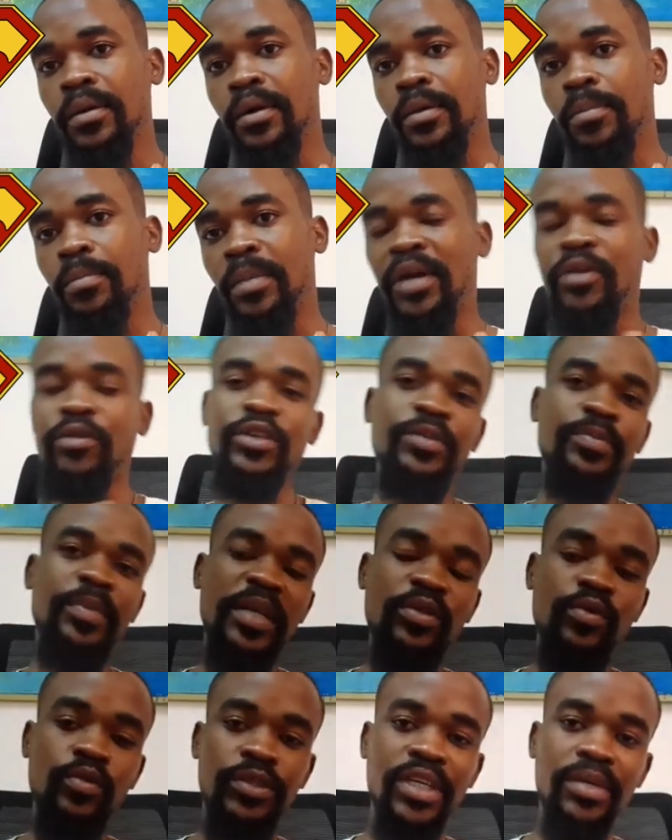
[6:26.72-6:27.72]
My
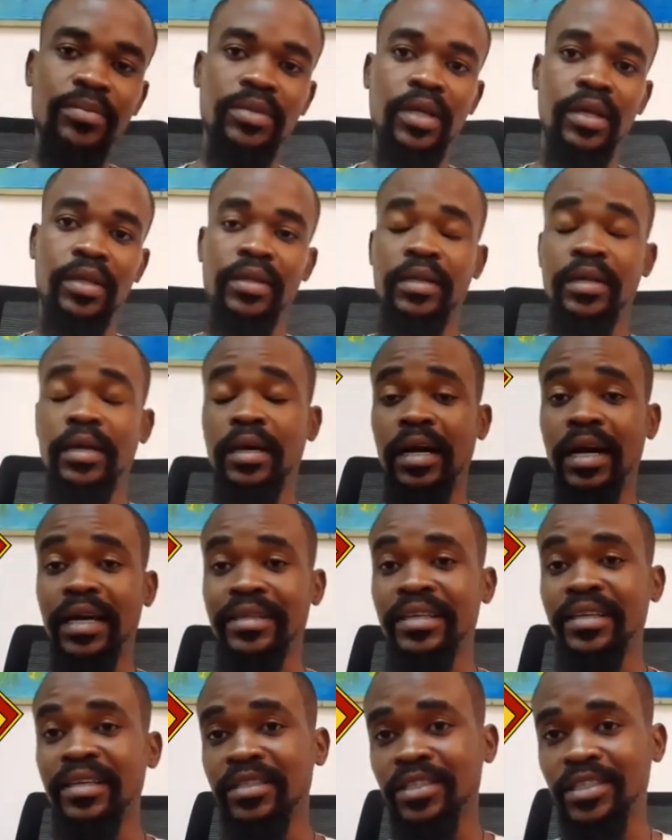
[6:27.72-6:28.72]
respect to James Gunn. I
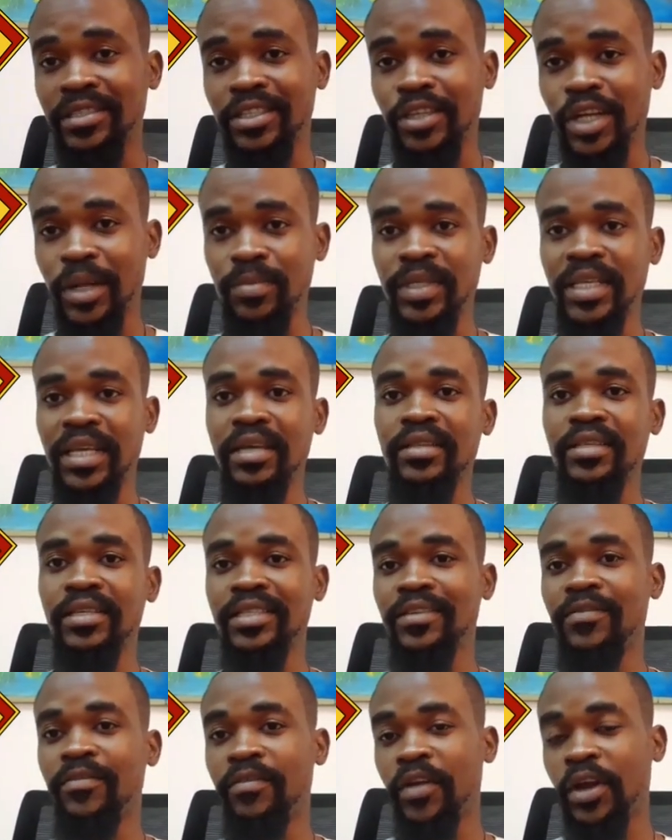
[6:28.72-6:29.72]
think James Gunn
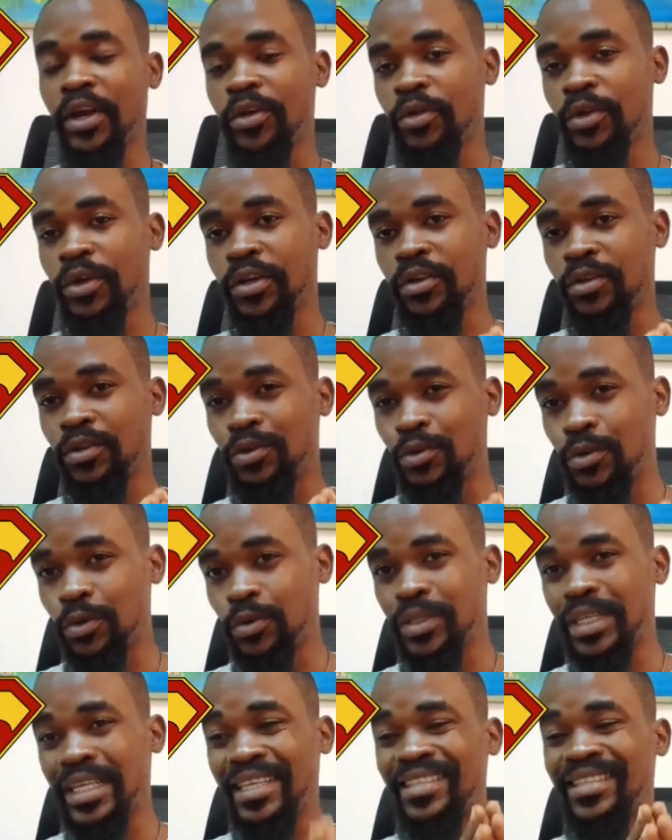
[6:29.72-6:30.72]
is a great
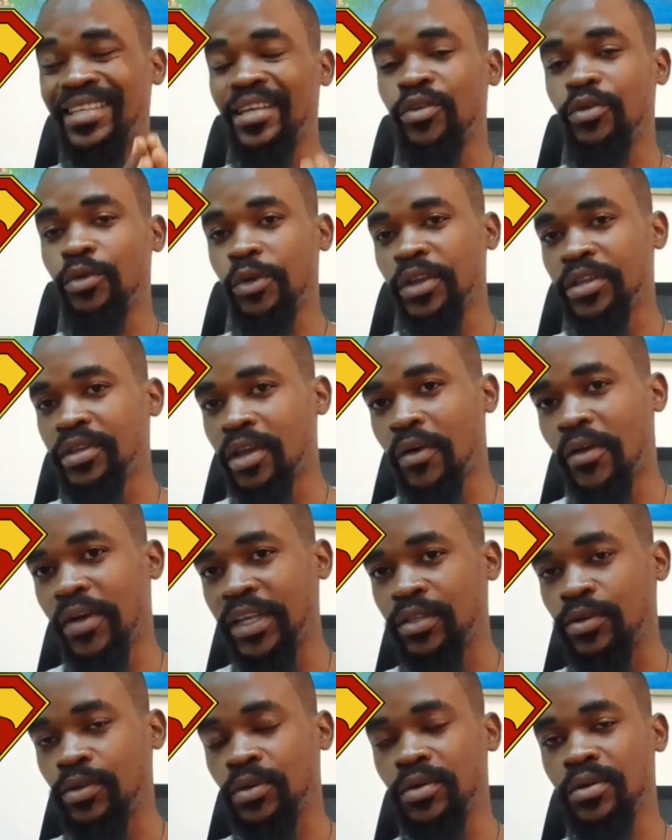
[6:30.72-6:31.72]

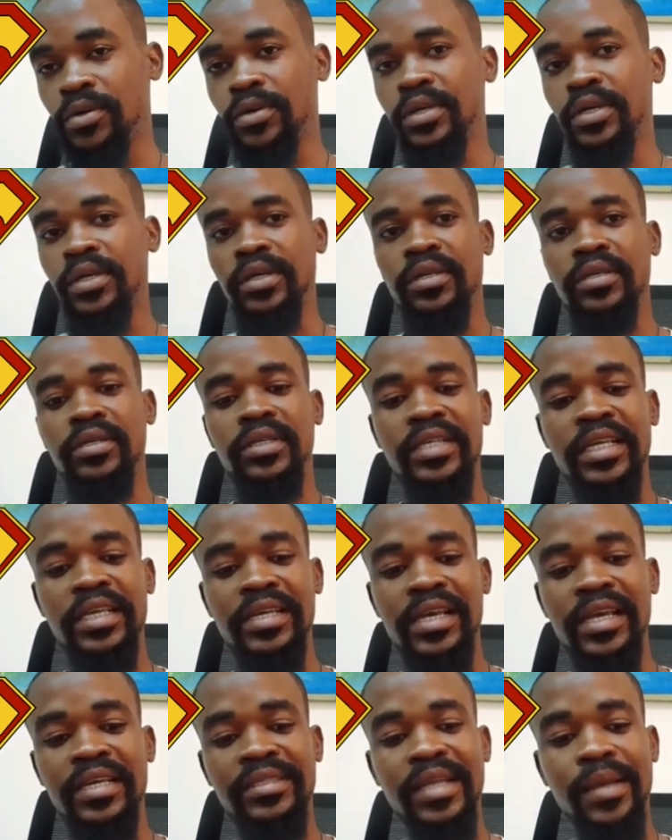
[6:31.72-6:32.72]
director.
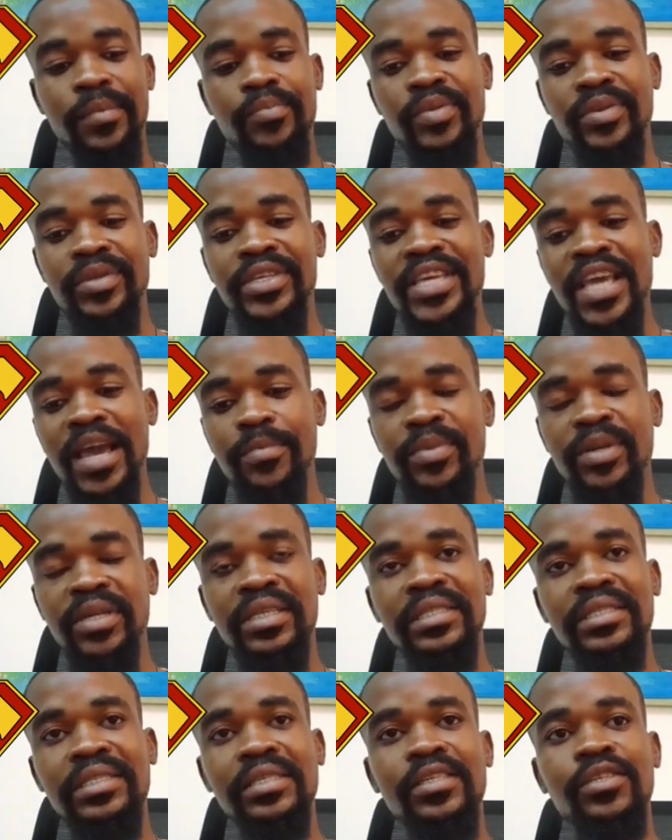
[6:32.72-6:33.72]
He has the
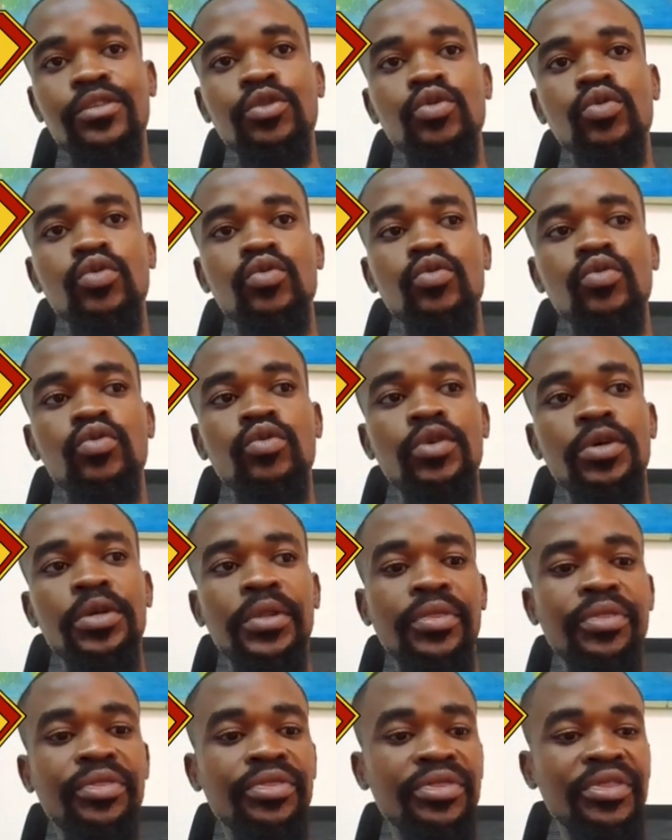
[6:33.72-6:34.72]
ability to
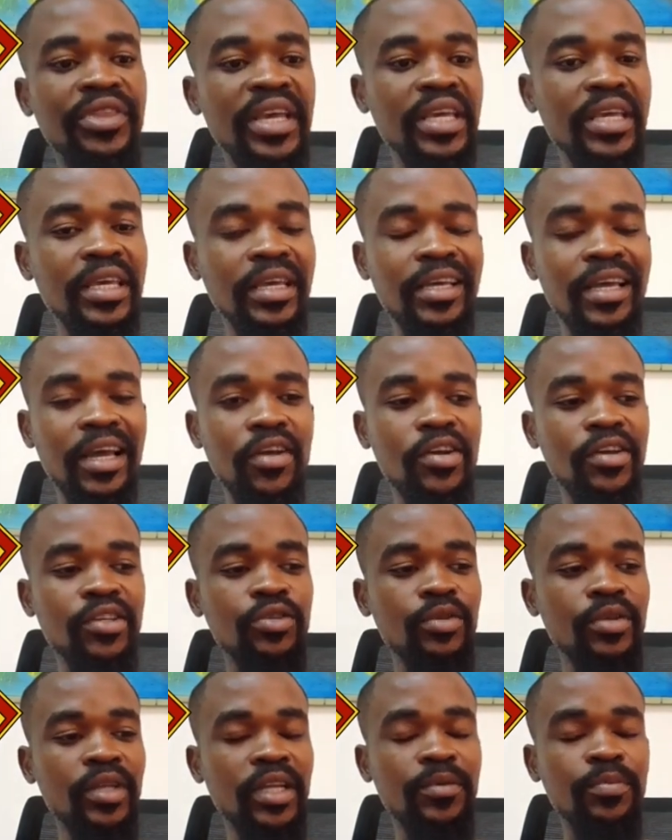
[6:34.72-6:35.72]
take a
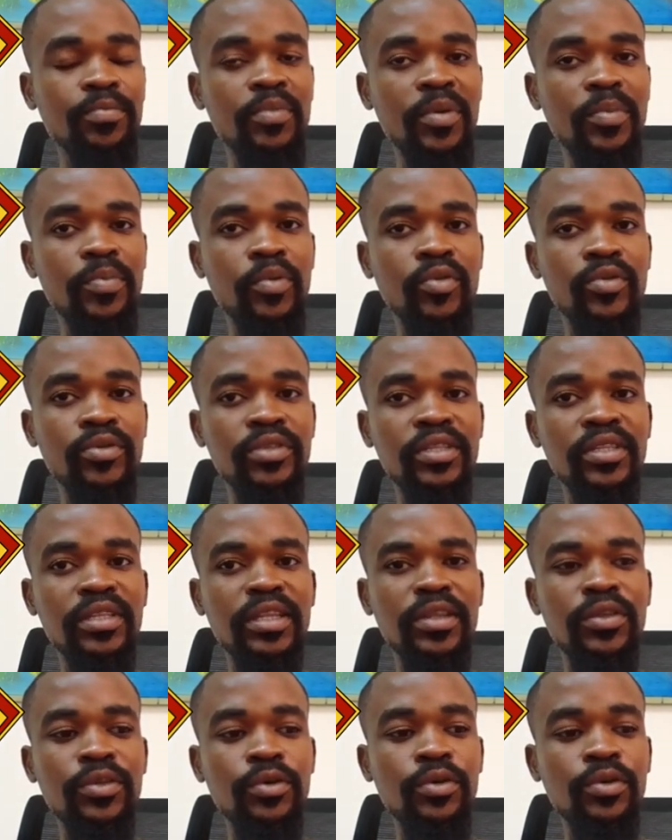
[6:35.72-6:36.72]
character that people
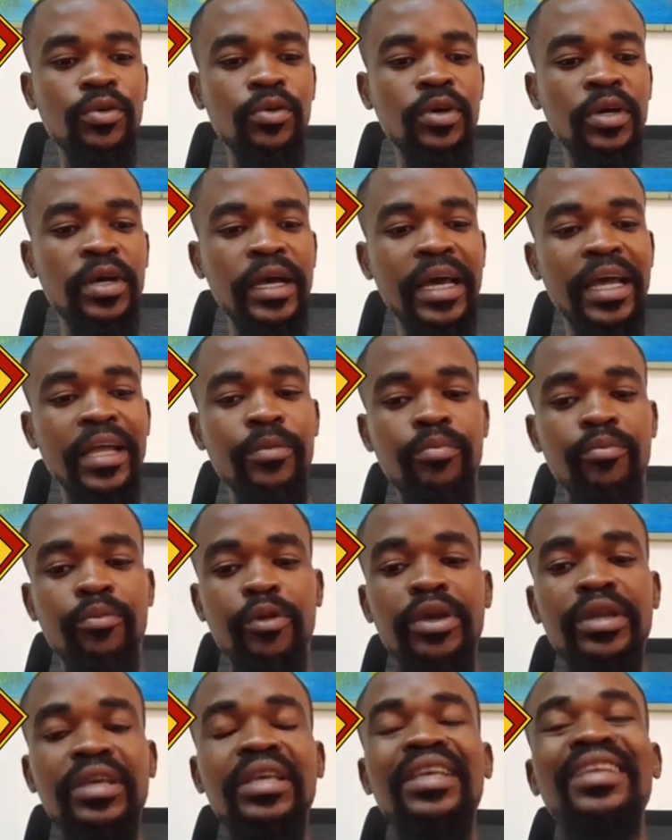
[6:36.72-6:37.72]
didn't know and
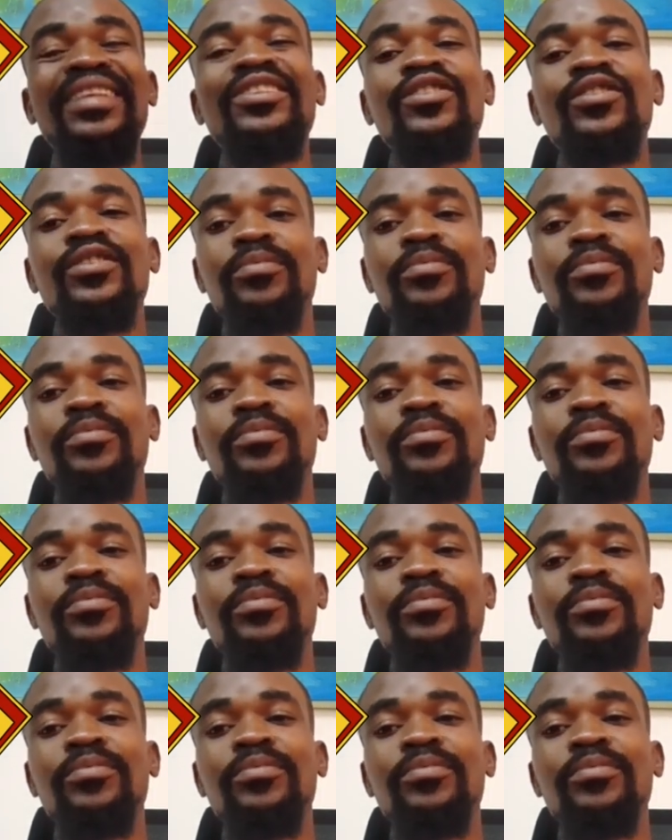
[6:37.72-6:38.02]
bring him